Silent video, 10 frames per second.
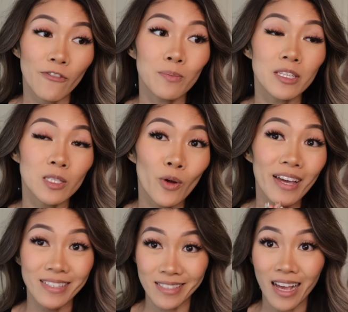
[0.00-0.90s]
from the
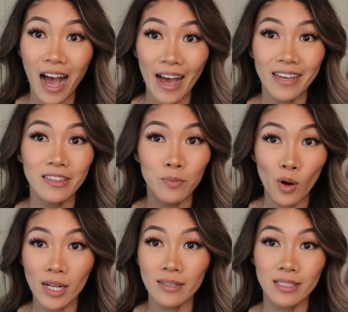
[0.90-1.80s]
spray aside, the
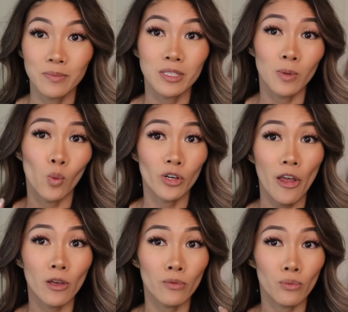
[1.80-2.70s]
product seems to be
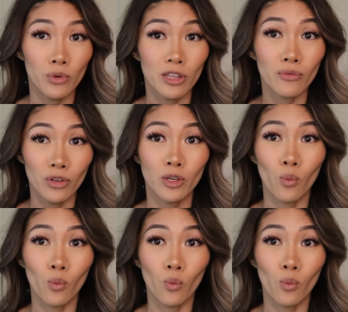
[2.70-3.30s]
working really, really